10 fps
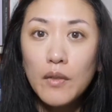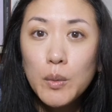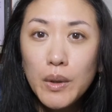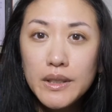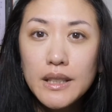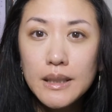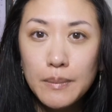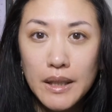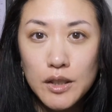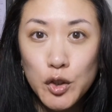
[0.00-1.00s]
Everyone
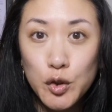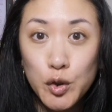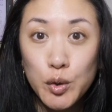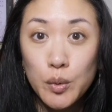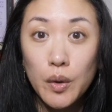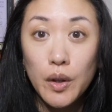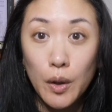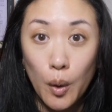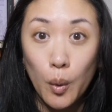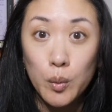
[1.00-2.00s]
is meant to do
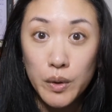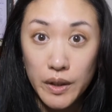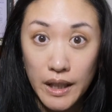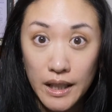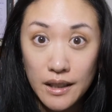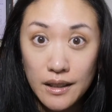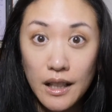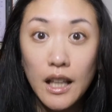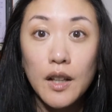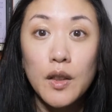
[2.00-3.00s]
their own thing
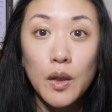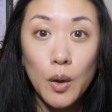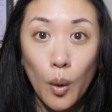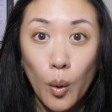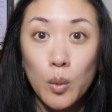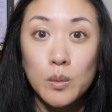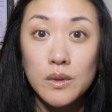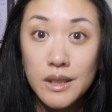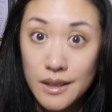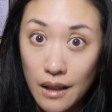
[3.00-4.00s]
in their
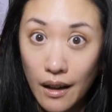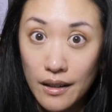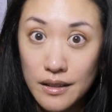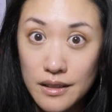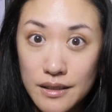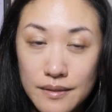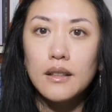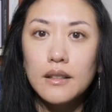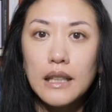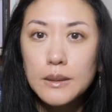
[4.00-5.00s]
own style.
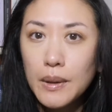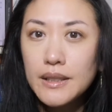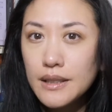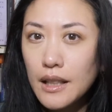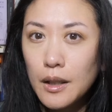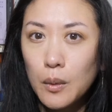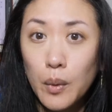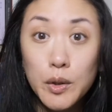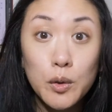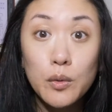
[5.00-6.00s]
That's why I say
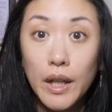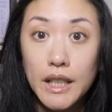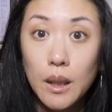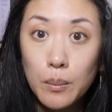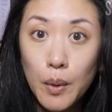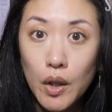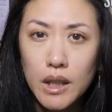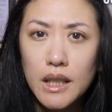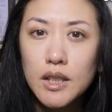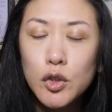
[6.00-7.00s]
when you're writing a
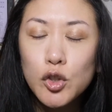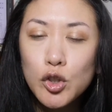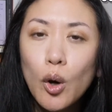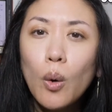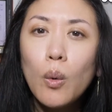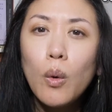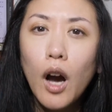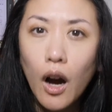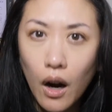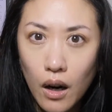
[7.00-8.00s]
book, it's so
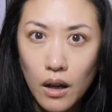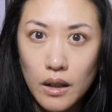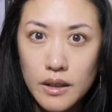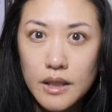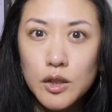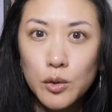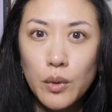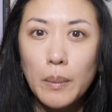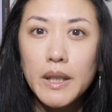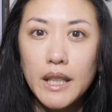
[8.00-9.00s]
hard to
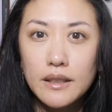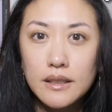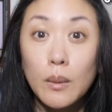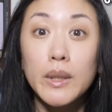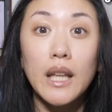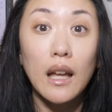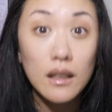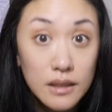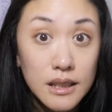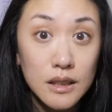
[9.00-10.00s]
replicate someone
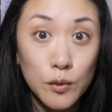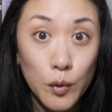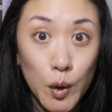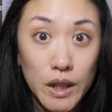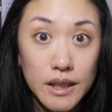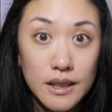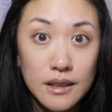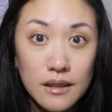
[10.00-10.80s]
else's voice